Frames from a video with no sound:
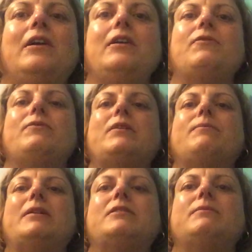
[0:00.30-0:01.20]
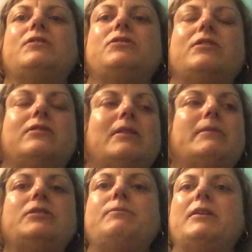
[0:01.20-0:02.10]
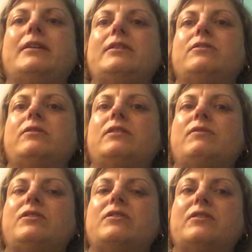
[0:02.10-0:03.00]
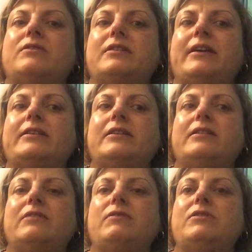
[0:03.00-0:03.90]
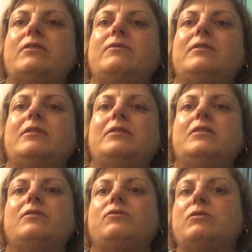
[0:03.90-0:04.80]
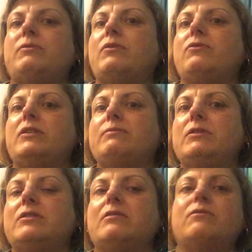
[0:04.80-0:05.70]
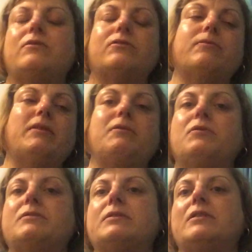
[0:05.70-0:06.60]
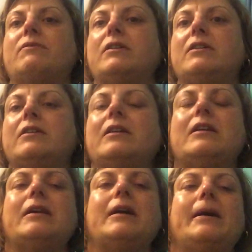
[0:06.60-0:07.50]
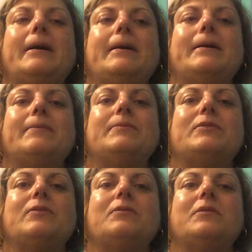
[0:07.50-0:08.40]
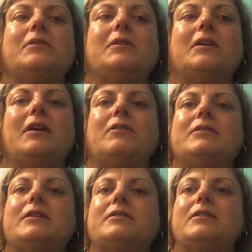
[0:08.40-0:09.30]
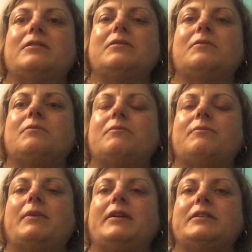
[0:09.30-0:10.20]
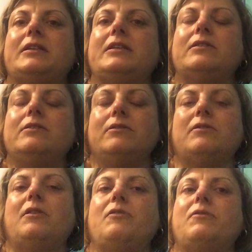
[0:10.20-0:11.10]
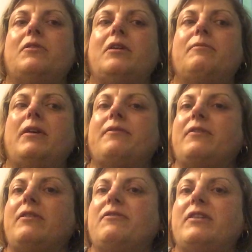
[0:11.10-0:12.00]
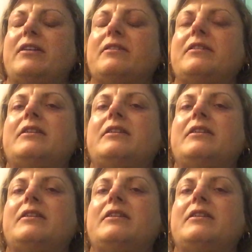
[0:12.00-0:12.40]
Hi everyone, welcome back to my channel. I'm actually a bit late doing this video because I was tagged in this video just before Christmas and being Christmas and everything. So I was tagged in by Tina over on My Fight with Fat.